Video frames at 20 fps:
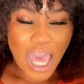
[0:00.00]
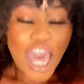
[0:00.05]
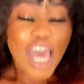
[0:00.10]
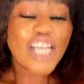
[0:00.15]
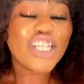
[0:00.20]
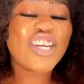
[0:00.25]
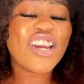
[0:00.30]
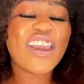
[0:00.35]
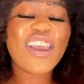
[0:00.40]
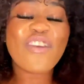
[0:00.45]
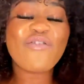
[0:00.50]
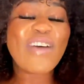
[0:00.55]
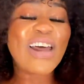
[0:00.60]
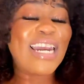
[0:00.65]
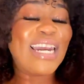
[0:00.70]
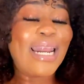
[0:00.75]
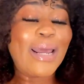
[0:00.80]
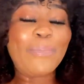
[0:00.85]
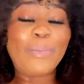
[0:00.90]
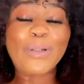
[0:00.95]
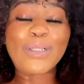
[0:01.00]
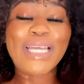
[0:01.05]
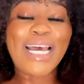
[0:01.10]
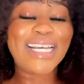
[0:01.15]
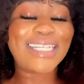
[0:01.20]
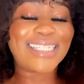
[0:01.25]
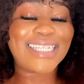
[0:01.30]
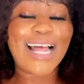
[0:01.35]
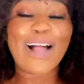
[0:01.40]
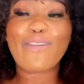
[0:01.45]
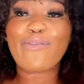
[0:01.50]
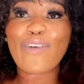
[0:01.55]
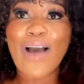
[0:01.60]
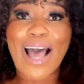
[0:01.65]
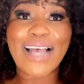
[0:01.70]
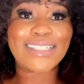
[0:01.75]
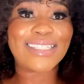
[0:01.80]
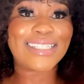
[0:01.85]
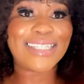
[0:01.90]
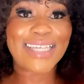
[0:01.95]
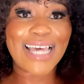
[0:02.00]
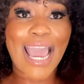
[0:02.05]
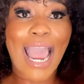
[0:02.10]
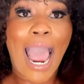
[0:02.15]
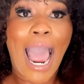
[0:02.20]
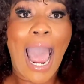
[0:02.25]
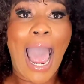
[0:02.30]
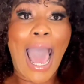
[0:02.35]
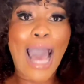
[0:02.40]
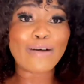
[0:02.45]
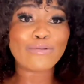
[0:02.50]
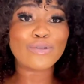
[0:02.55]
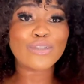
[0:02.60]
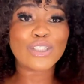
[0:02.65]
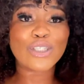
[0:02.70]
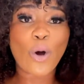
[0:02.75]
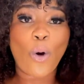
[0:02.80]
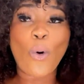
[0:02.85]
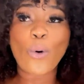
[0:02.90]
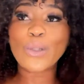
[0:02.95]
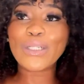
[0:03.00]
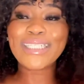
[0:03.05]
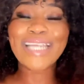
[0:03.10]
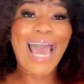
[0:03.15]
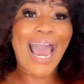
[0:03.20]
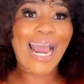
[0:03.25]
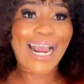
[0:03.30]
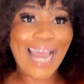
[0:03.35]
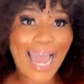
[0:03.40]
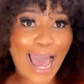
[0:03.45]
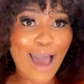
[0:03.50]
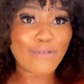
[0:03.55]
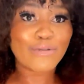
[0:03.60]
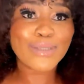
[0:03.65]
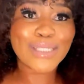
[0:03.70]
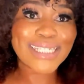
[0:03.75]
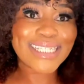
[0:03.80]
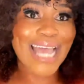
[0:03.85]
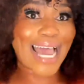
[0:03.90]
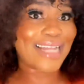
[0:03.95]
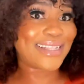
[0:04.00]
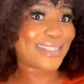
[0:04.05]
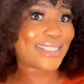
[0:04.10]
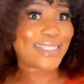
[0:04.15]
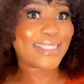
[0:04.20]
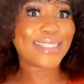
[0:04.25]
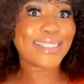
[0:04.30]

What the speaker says: She even labeled herself as the household accountant.